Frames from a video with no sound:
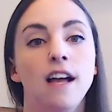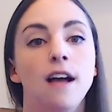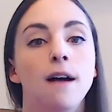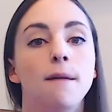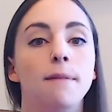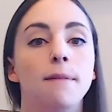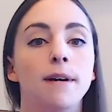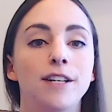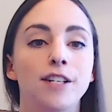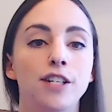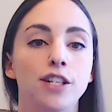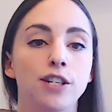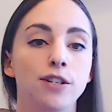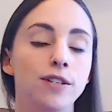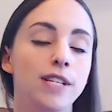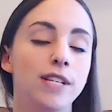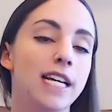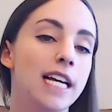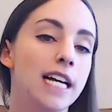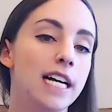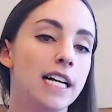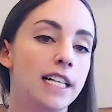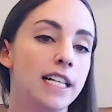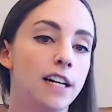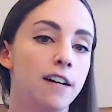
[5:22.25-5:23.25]
but choosing
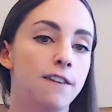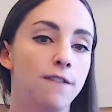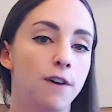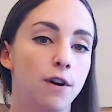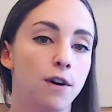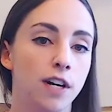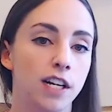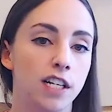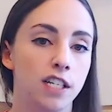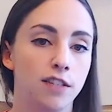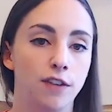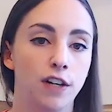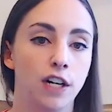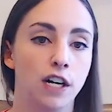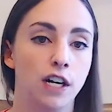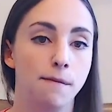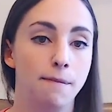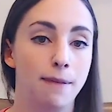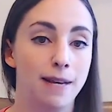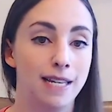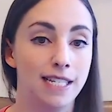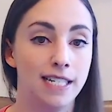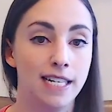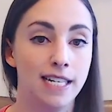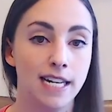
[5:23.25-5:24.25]
a clear focus for your
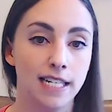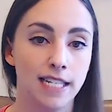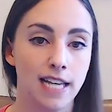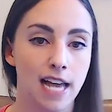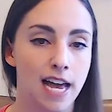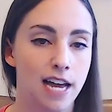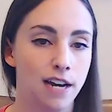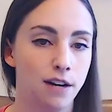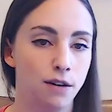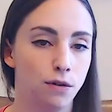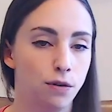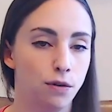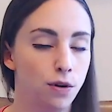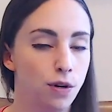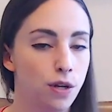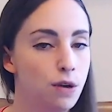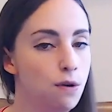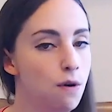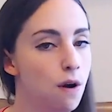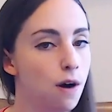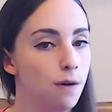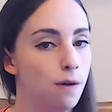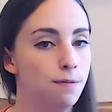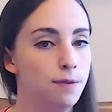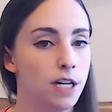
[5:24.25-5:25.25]
business and who you
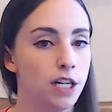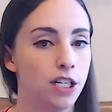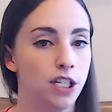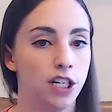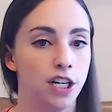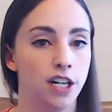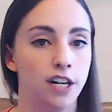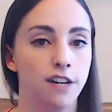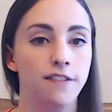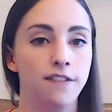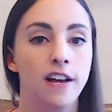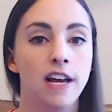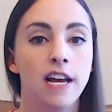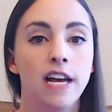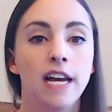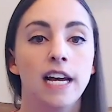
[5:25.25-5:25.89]
hope to serve